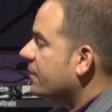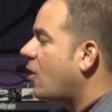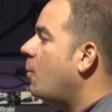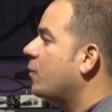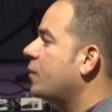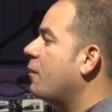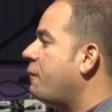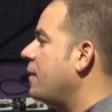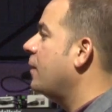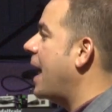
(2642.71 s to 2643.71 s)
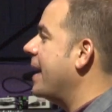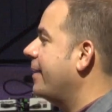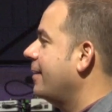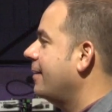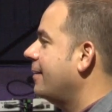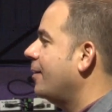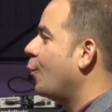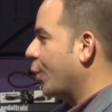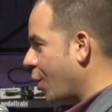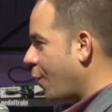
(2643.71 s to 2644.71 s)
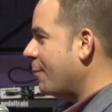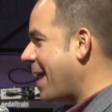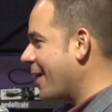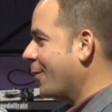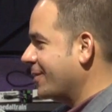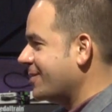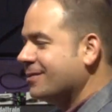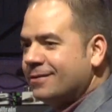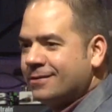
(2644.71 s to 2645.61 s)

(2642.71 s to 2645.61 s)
almost going to feel like we're going backwards.